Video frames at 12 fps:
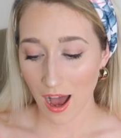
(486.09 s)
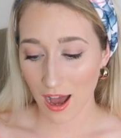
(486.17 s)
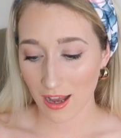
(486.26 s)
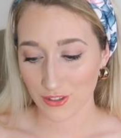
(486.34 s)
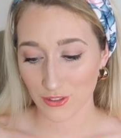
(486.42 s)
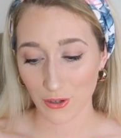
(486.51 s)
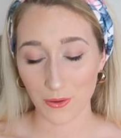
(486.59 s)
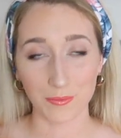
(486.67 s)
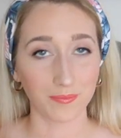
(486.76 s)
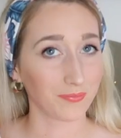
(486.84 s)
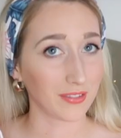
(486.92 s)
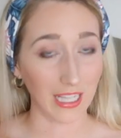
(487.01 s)
Uh,
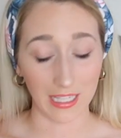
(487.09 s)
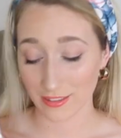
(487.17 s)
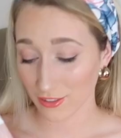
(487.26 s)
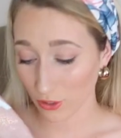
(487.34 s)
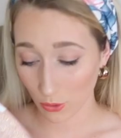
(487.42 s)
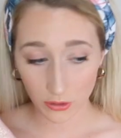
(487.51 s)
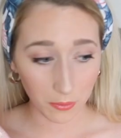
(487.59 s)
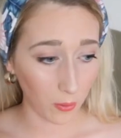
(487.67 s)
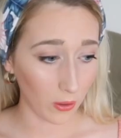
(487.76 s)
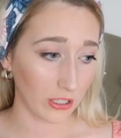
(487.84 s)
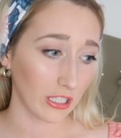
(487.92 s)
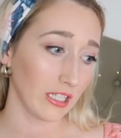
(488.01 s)
so yes, go
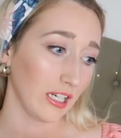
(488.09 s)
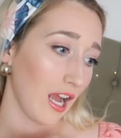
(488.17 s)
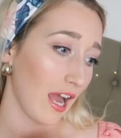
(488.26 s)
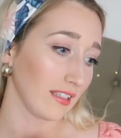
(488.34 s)
support her.